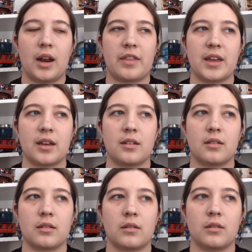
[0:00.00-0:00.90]
And I think,
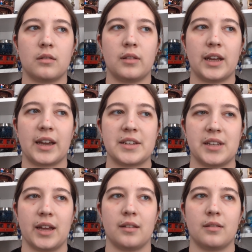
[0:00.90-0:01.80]
like I
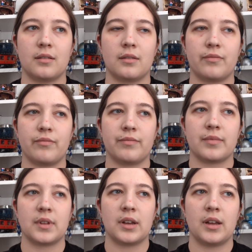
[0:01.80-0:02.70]
said,
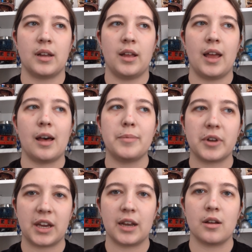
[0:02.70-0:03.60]
help
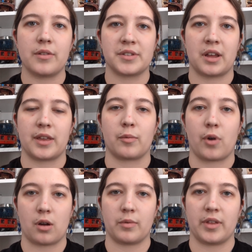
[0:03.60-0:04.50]
your kid know there's nothing
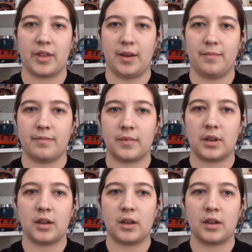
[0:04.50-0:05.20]
wrong with them.